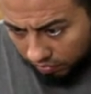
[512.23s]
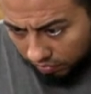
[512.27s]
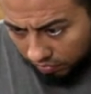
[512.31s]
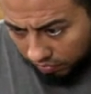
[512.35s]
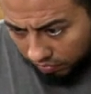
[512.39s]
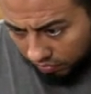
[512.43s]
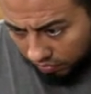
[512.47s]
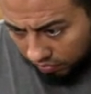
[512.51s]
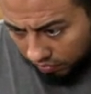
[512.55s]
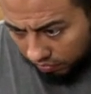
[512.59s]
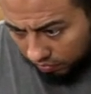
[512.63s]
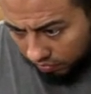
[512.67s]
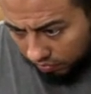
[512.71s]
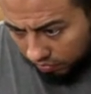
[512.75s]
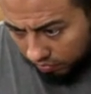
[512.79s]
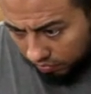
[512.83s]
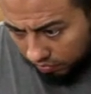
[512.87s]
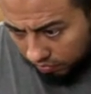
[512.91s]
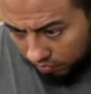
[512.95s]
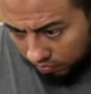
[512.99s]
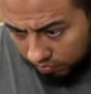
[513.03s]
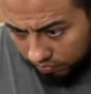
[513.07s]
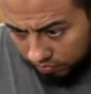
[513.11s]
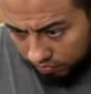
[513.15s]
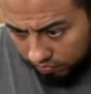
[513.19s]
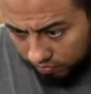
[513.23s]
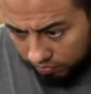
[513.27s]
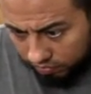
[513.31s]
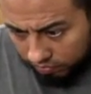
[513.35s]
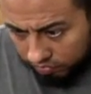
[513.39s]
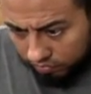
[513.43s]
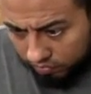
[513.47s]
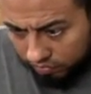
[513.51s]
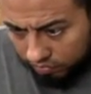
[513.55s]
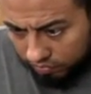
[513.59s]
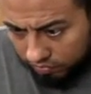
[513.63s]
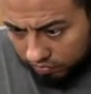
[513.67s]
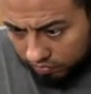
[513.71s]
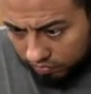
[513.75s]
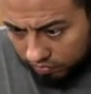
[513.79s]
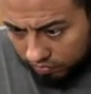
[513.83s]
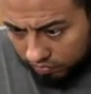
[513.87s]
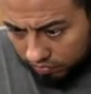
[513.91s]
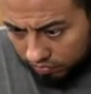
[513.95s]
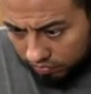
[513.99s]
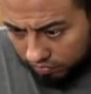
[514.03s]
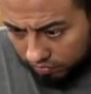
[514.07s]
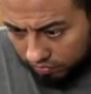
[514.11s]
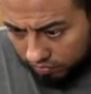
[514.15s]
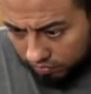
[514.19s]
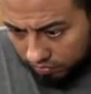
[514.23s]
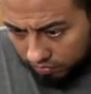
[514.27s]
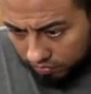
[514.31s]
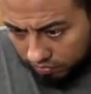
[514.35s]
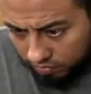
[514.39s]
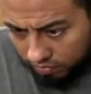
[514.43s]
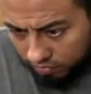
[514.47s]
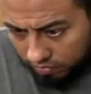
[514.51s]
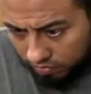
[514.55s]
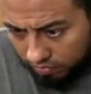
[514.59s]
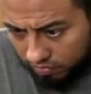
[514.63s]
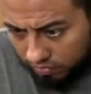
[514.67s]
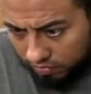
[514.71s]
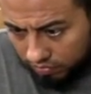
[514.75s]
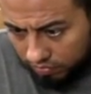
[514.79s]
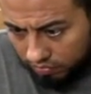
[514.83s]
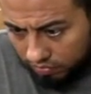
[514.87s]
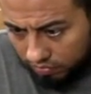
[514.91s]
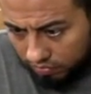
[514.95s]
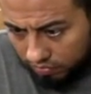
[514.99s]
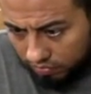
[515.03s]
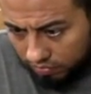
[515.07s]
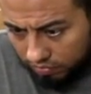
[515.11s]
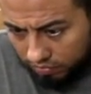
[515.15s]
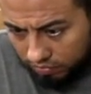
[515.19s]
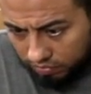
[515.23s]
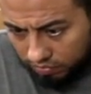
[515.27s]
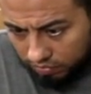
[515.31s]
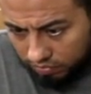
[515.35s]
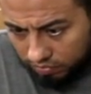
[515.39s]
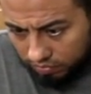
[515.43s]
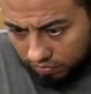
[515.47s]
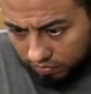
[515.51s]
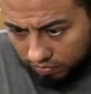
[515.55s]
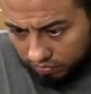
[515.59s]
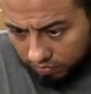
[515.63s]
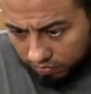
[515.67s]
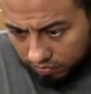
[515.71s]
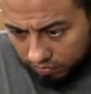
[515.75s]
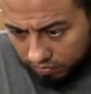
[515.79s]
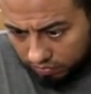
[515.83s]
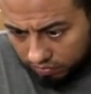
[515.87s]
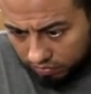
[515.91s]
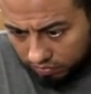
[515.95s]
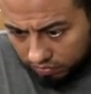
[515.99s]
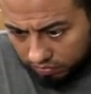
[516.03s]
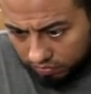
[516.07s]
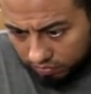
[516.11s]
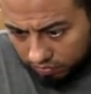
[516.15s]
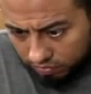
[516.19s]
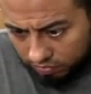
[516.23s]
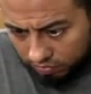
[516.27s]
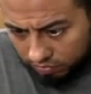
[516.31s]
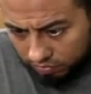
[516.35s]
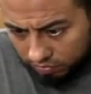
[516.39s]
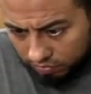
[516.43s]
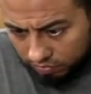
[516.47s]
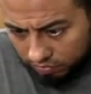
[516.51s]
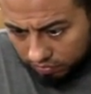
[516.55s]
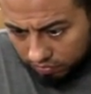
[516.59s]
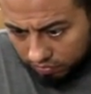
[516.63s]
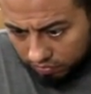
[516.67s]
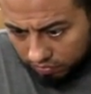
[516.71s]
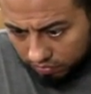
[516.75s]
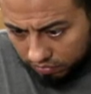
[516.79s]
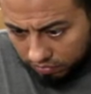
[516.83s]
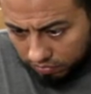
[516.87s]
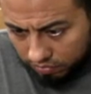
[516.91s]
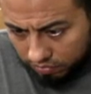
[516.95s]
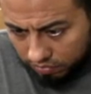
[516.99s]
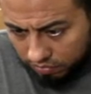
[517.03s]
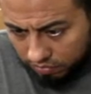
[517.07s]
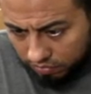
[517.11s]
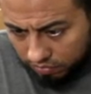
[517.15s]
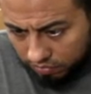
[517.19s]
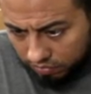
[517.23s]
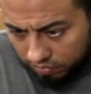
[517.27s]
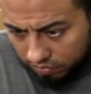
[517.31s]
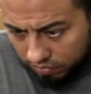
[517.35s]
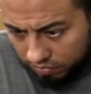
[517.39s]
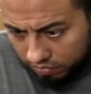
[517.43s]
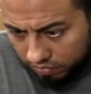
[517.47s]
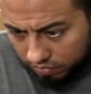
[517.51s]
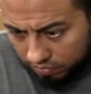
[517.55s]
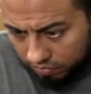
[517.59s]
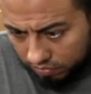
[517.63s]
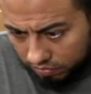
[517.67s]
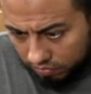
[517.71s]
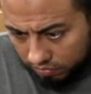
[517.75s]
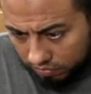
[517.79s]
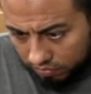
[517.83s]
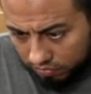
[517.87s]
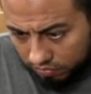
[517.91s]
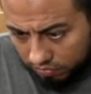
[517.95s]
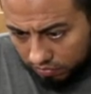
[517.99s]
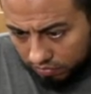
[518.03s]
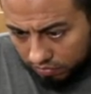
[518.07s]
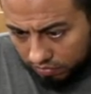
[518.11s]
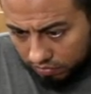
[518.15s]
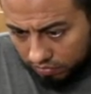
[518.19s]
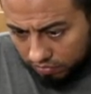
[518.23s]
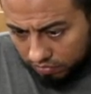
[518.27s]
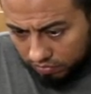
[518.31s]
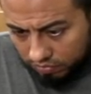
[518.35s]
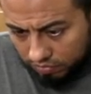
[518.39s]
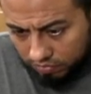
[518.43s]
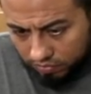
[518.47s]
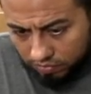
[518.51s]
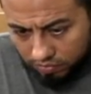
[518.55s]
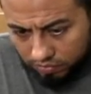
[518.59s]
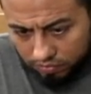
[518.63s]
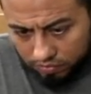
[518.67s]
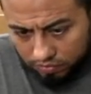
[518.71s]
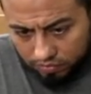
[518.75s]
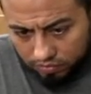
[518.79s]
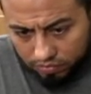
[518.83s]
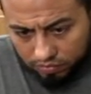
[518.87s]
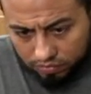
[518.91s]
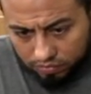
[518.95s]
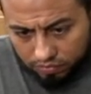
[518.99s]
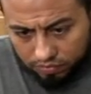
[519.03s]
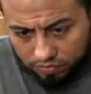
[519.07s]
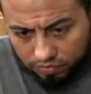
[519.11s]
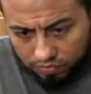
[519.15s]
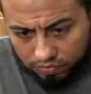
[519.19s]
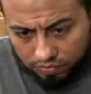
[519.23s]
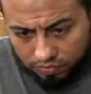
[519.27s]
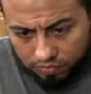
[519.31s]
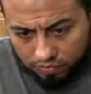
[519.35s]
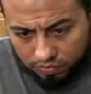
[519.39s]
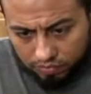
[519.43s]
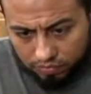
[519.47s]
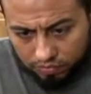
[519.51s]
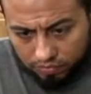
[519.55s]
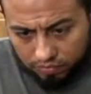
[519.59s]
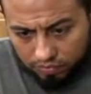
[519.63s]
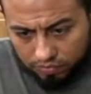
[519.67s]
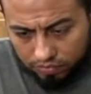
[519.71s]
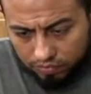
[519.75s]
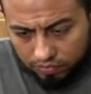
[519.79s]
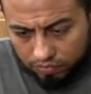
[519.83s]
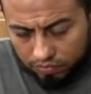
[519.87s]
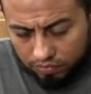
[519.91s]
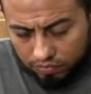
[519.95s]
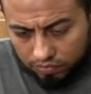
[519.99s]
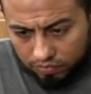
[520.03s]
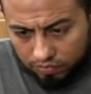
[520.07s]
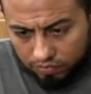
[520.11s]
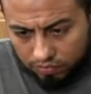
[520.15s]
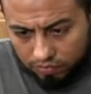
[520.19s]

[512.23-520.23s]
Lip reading: This person isn't speaking.